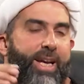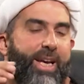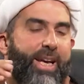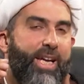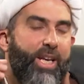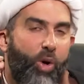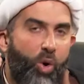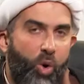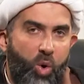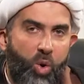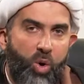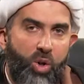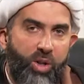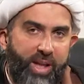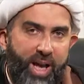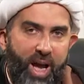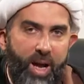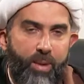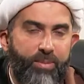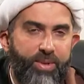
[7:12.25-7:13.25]
it all
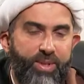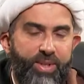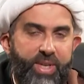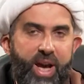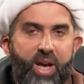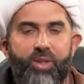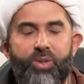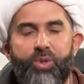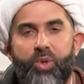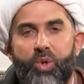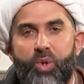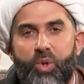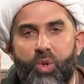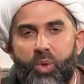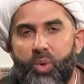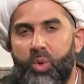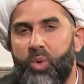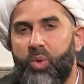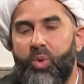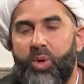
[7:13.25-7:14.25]
comes down to
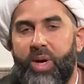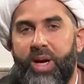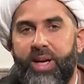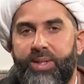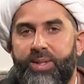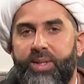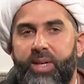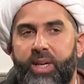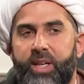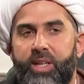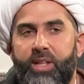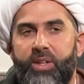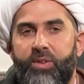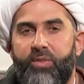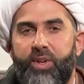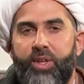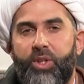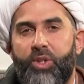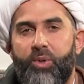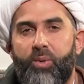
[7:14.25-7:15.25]
you as the
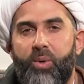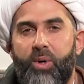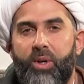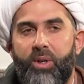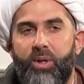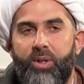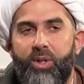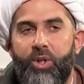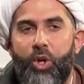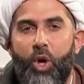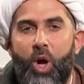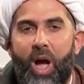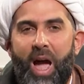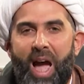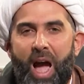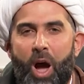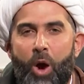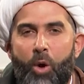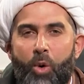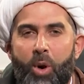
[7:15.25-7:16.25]
individual. You know,
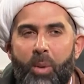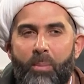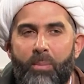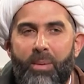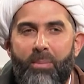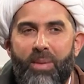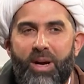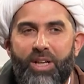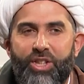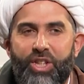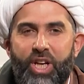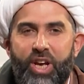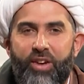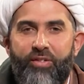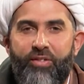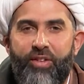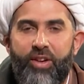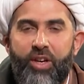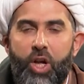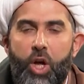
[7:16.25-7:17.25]
how much
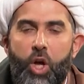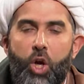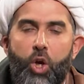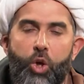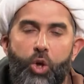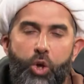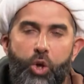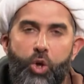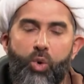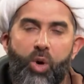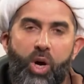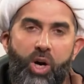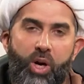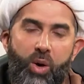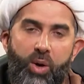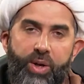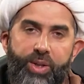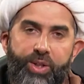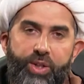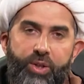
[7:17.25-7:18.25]
effort you are
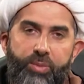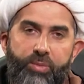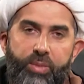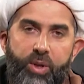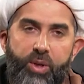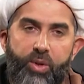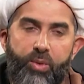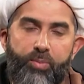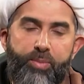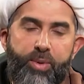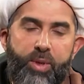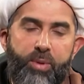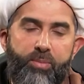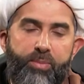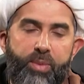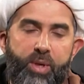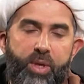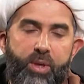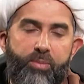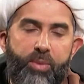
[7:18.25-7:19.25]
going to
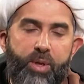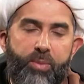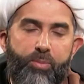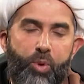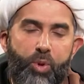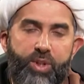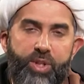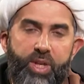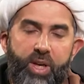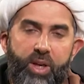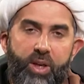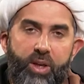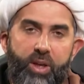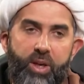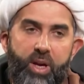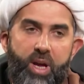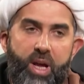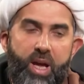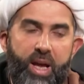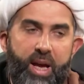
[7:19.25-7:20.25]
be putting.
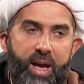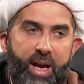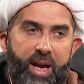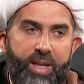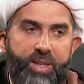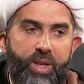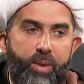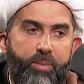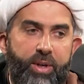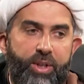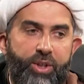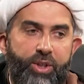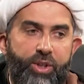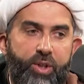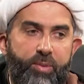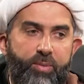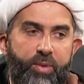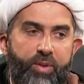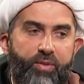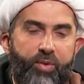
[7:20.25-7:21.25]
As I
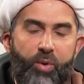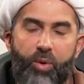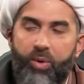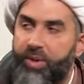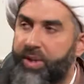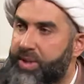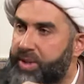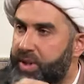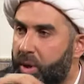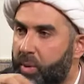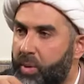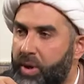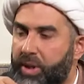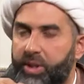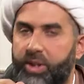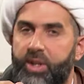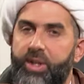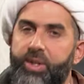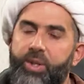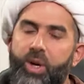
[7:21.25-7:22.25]
mentioned before, there's no
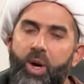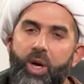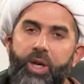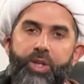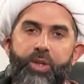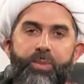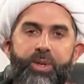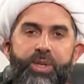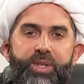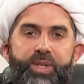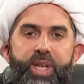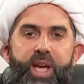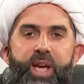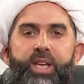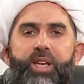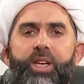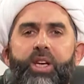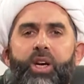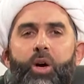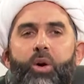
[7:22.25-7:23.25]
one is going to be
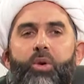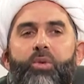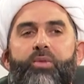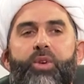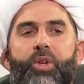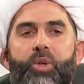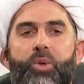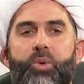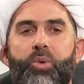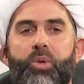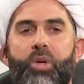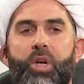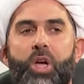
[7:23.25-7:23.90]
standing over you.